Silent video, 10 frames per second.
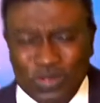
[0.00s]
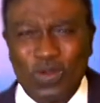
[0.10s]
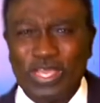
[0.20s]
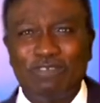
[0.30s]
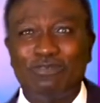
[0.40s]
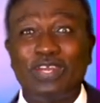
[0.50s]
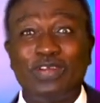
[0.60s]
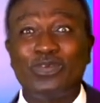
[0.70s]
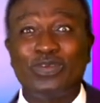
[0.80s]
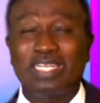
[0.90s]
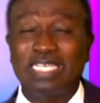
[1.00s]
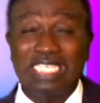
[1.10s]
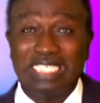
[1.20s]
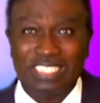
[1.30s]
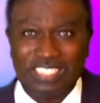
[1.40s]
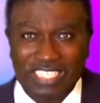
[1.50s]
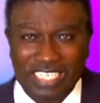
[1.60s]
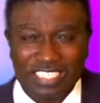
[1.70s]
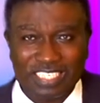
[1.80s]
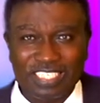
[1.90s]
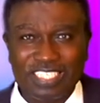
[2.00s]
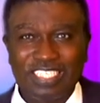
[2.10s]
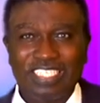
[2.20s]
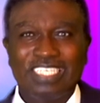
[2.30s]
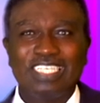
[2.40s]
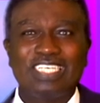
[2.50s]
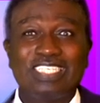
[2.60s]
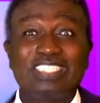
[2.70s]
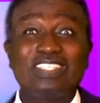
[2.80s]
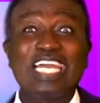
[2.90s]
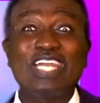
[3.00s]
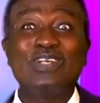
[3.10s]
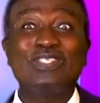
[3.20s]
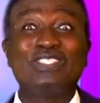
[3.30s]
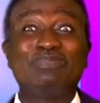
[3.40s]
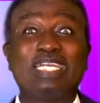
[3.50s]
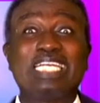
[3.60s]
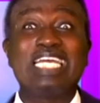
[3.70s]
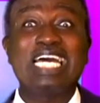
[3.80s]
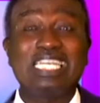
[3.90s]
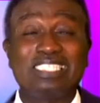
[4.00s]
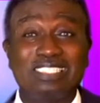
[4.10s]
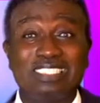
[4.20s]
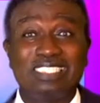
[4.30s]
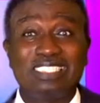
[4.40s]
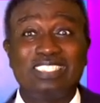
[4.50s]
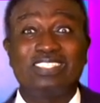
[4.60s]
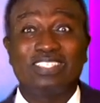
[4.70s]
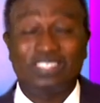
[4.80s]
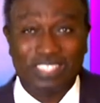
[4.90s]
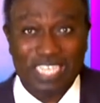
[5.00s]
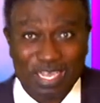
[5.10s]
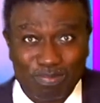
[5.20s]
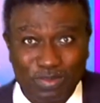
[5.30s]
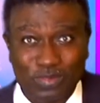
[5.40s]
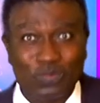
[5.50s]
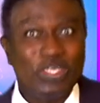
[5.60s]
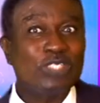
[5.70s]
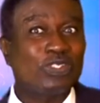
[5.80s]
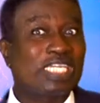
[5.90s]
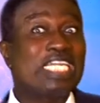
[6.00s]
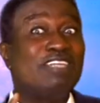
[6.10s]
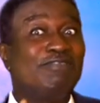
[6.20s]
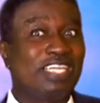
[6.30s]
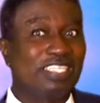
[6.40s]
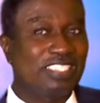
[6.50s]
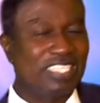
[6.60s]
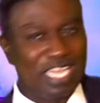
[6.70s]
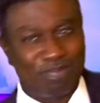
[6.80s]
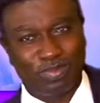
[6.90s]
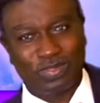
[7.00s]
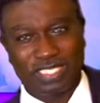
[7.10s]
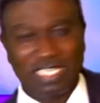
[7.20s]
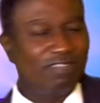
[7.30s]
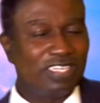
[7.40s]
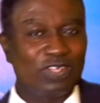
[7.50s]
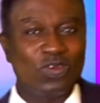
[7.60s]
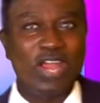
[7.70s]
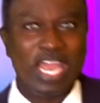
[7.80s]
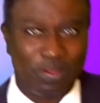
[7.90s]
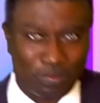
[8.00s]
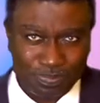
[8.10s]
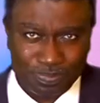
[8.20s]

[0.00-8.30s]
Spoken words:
going very well in the journey until I got to my last transit airport, which was Cleveland Airport, Cleveland, Ohio.